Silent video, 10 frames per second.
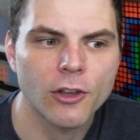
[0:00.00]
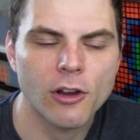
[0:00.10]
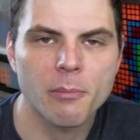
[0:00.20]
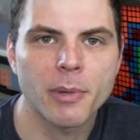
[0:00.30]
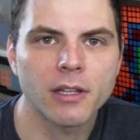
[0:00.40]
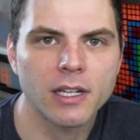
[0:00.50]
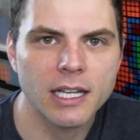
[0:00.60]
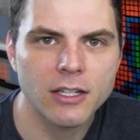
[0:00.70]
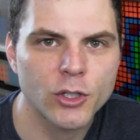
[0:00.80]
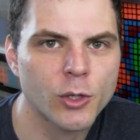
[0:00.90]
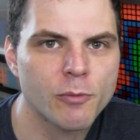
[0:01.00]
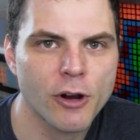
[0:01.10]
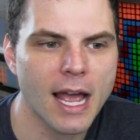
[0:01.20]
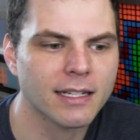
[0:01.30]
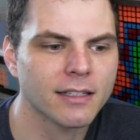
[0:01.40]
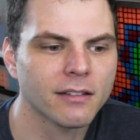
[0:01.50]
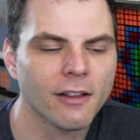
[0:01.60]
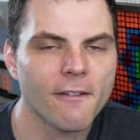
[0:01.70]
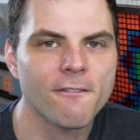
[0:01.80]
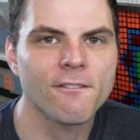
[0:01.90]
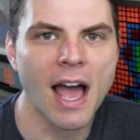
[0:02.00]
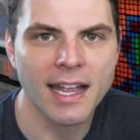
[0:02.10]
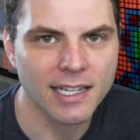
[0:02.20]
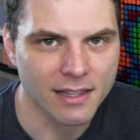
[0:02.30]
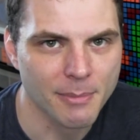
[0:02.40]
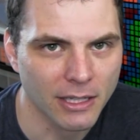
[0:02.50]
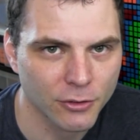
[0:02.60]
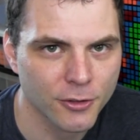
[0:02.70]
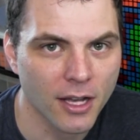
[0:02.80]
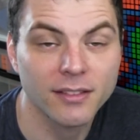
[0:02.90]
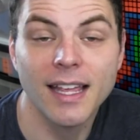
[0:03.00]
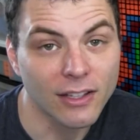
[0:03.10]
ability to practice finding the best cross.